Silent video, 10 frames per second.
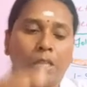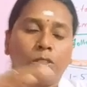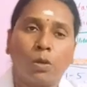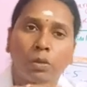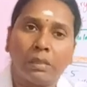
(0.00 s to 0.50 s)

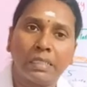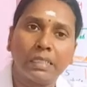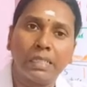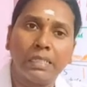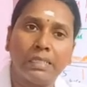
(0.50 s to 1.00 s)
So
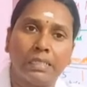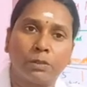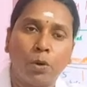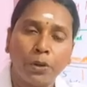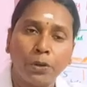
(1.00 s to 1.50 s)
this is
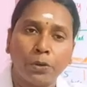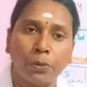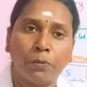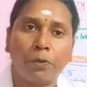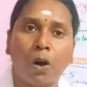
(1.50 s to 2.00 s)
going
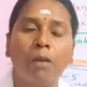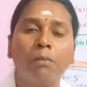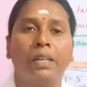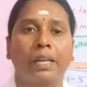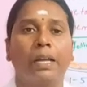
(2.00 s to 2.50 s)
to
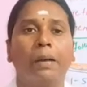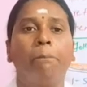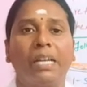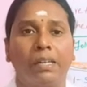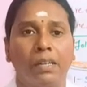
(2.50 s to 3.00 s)
form like a
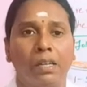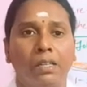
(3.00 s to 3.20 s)
bed.